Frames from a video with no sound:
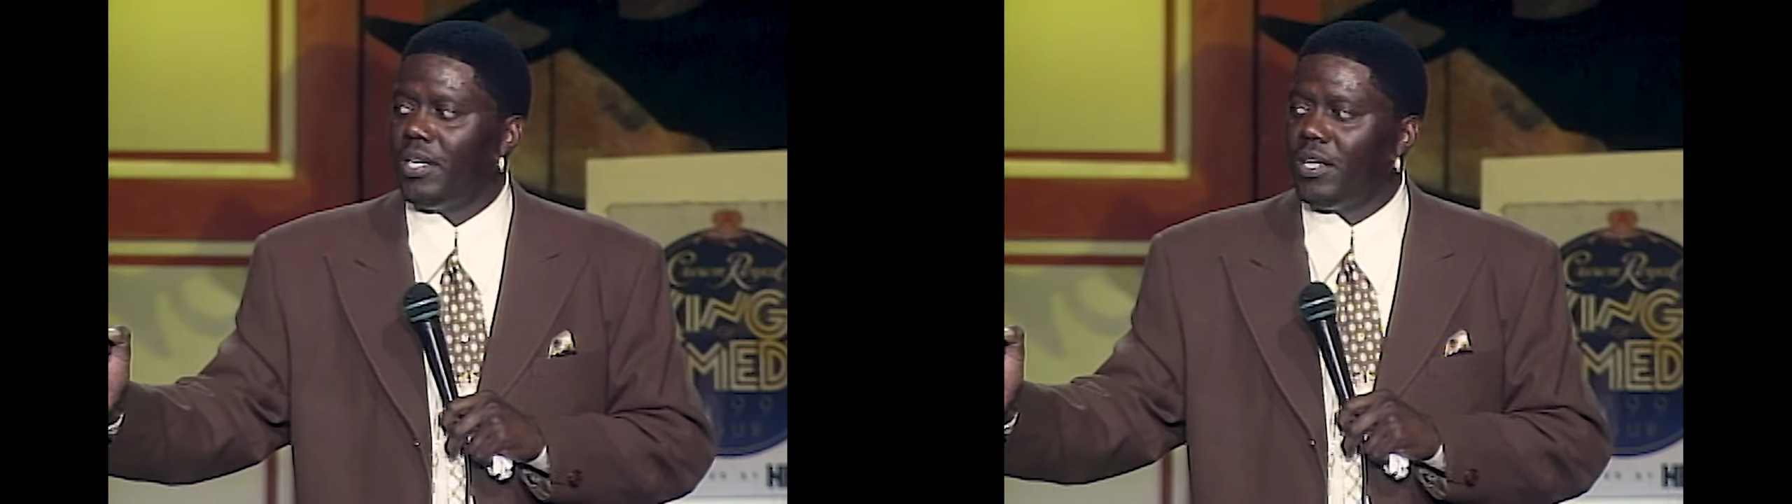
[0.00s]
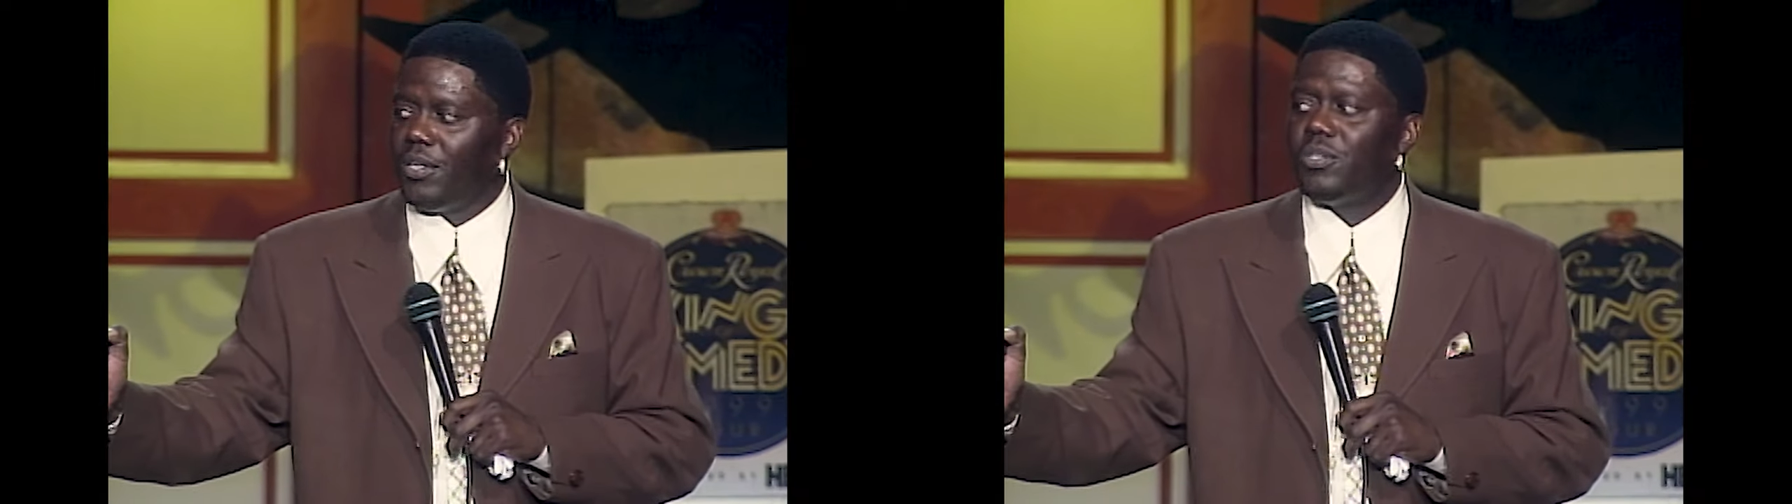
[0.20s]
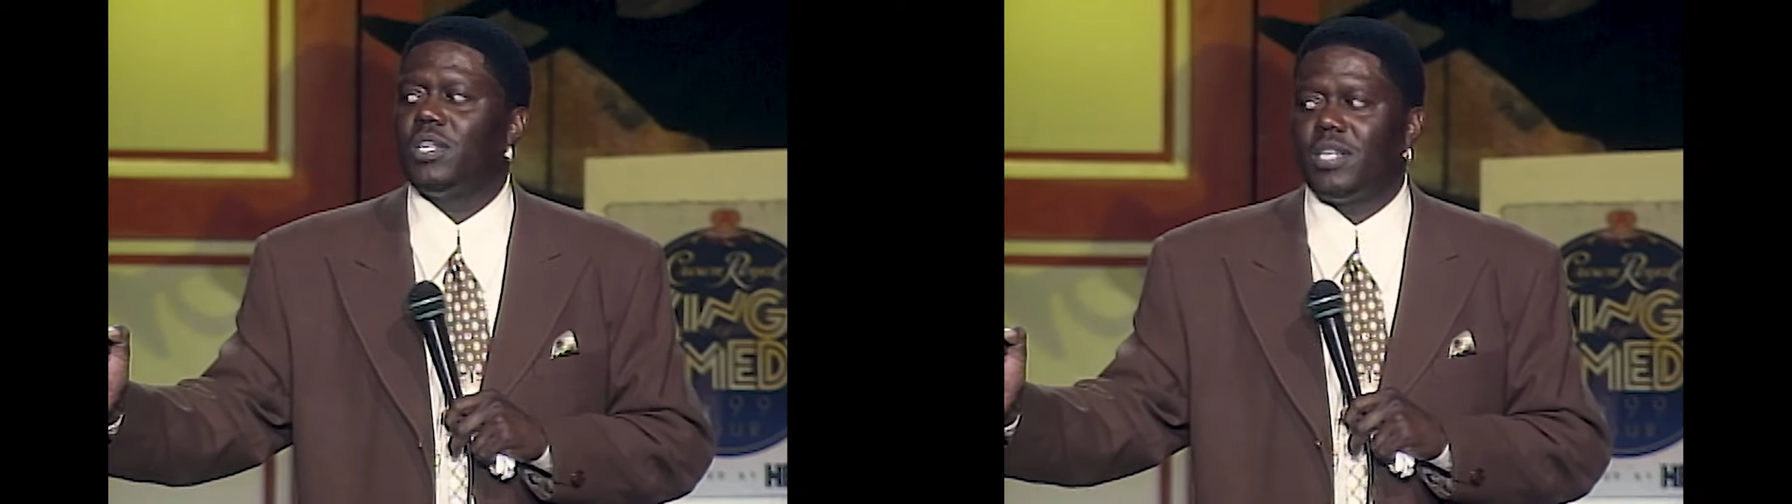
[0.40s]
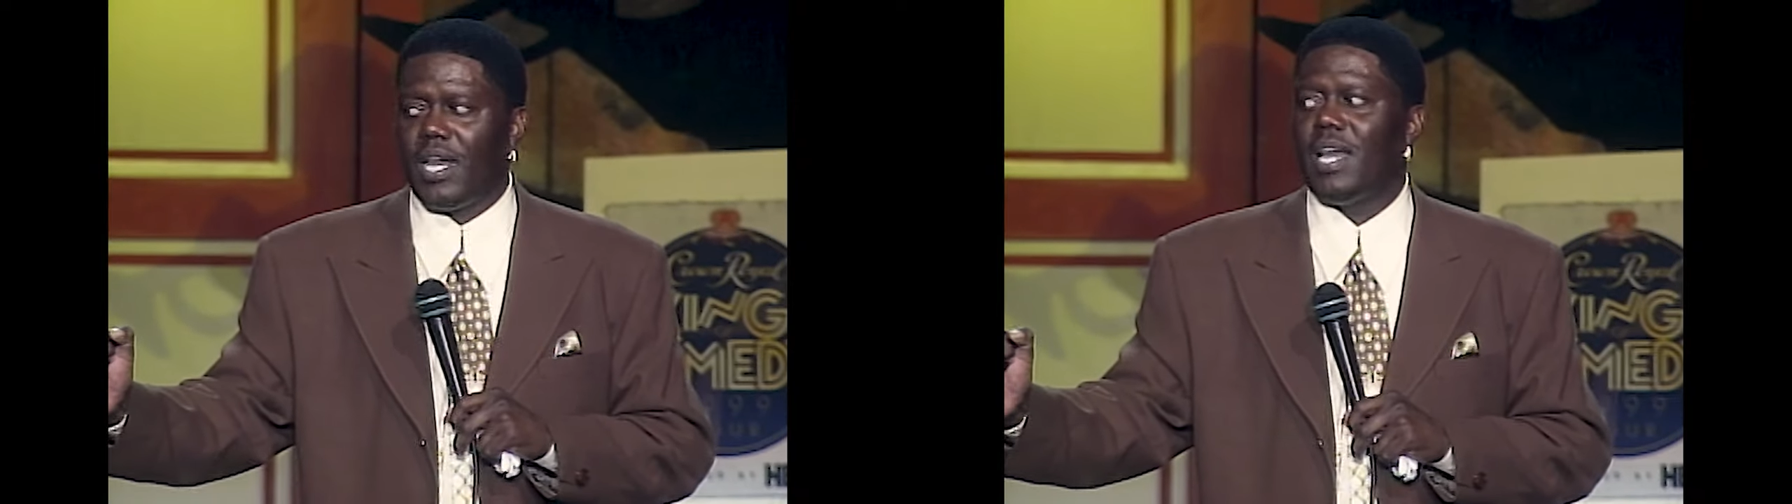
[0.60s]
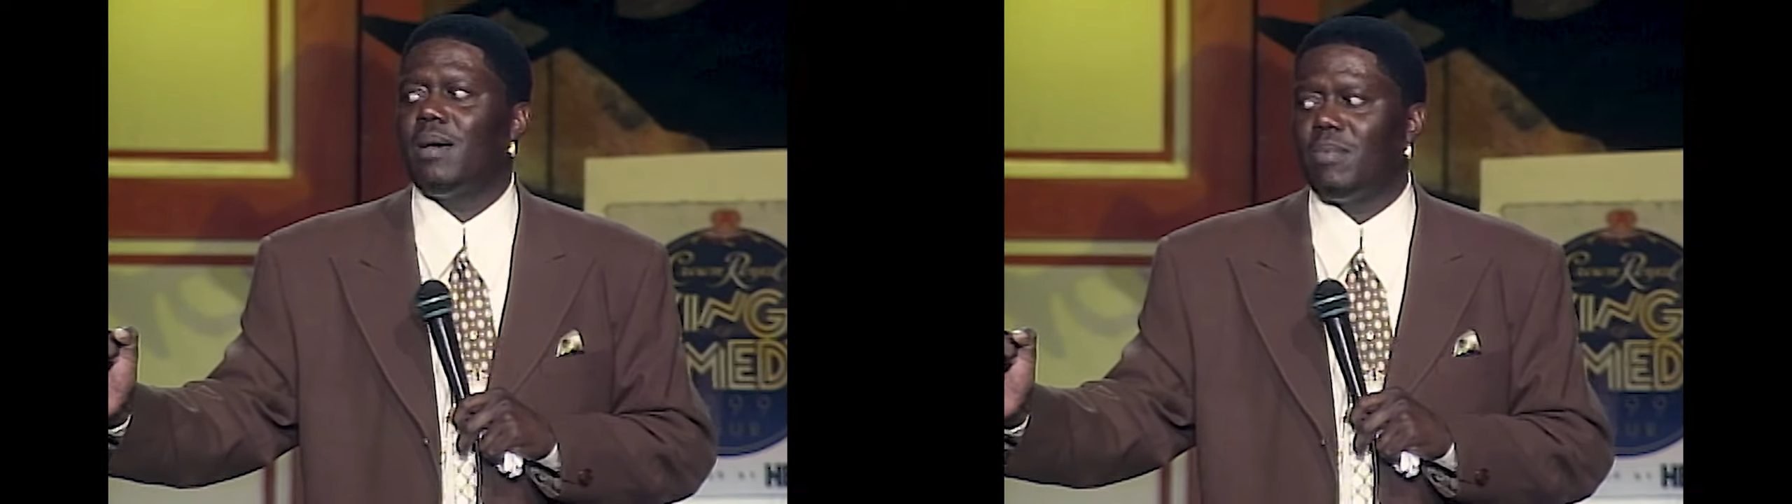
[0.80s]
You a
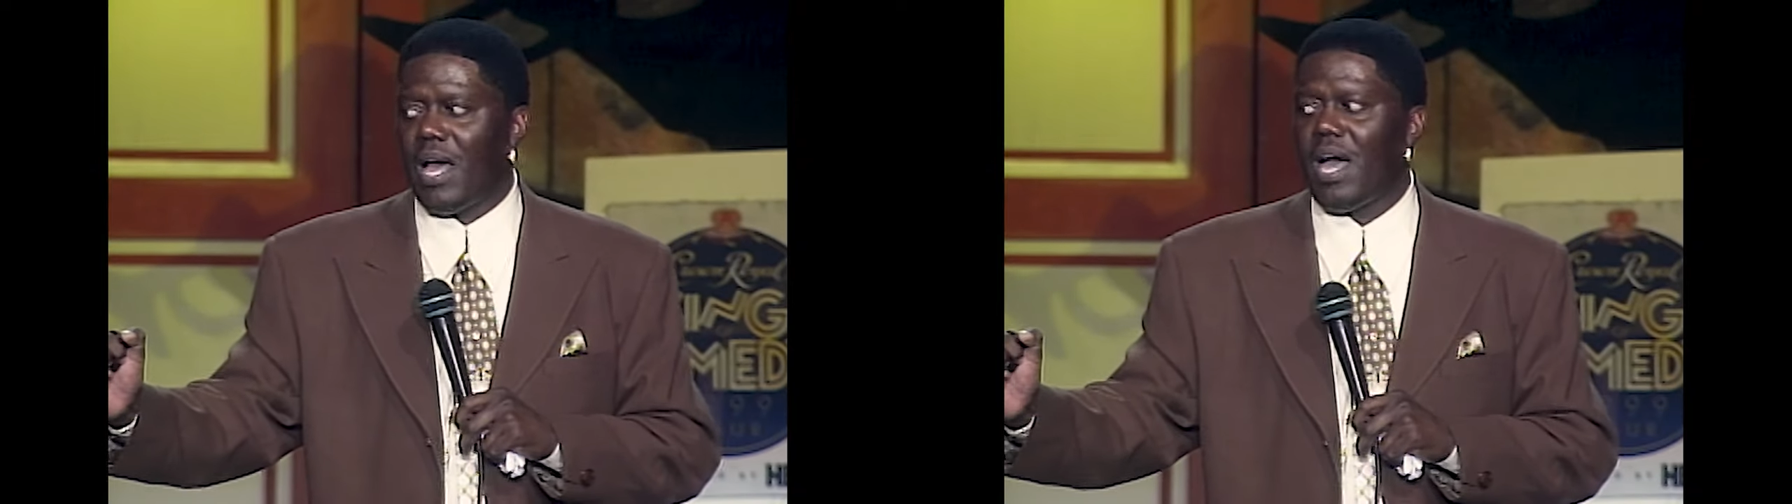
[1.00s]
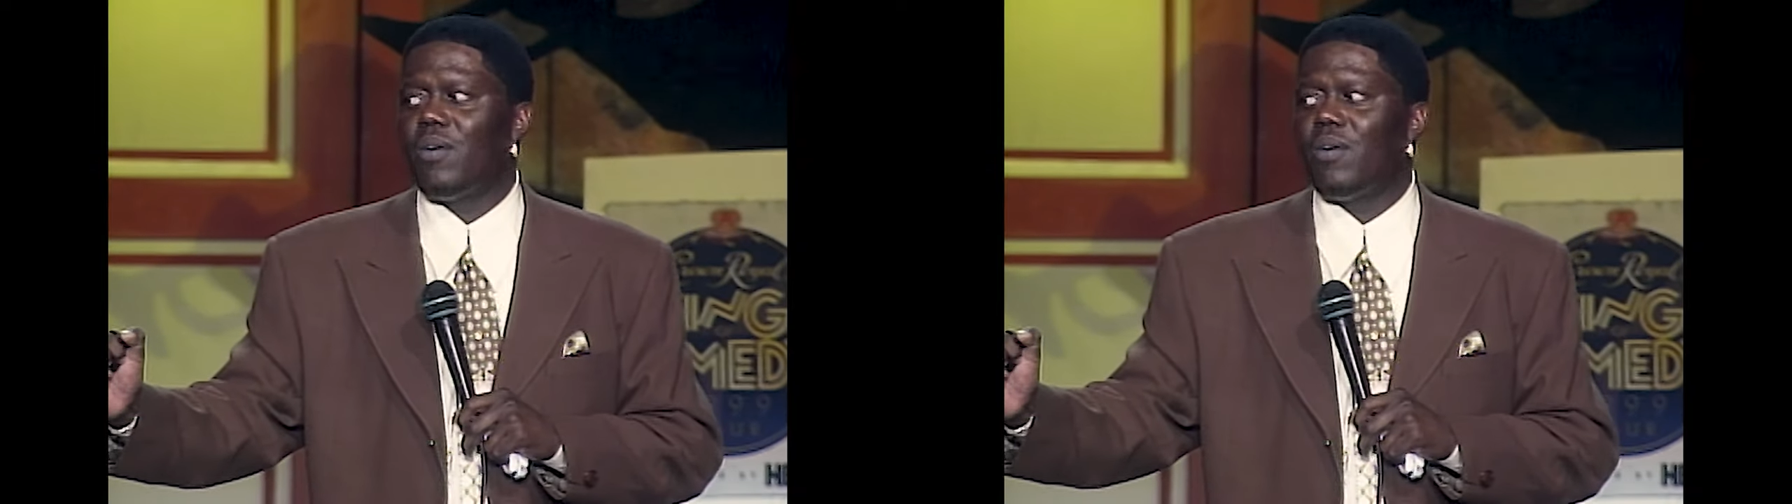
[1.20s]
damn lie.